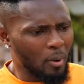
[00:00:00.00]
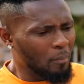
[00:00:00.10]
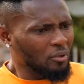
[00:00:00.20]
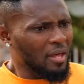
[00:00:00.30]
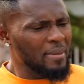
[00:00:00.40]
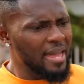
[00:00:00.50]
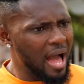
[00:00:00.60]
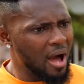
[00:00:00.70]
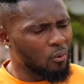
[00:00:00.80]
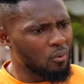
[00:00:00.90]
Bother me
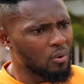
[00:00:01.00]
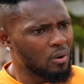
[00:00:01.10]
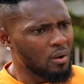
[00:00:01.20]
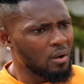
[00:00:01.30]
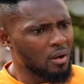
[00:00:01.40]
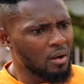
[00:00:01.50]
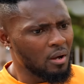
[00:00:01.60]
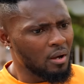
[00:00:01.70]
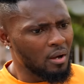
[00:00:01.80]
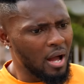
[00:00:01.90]
how?
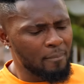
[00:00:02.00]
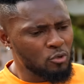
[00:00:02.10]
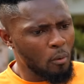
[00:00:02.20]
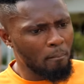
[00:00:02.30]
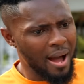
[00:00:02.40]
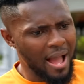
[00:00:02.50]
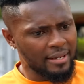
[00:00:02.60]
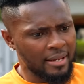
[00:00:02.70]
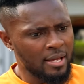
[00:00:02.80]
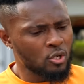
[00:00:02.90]
I'm your man,
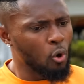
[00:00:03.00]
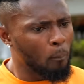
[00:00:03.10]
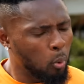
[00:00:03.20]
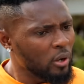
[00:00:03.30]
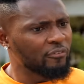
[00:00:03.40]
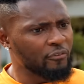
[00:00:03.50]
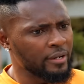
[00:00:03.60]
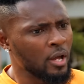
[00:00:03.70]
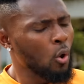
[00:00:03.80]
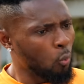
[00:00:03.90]
your
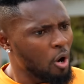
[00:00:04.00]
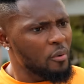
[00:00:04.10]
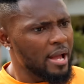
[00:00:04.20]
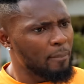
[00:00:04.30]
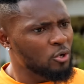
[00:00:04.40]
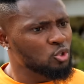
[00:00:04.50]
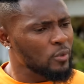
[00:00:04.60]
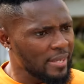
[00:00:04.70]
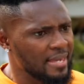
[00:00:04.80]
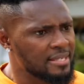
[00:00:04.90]
boyfriend. Worrying about you
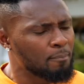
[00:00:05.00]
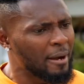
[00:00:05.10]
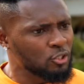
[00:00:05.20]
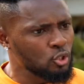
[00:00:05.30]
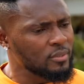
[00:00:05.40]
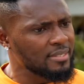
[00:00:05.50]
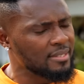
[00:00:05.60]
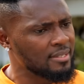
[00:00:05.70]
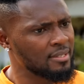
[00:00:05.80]
is my duty.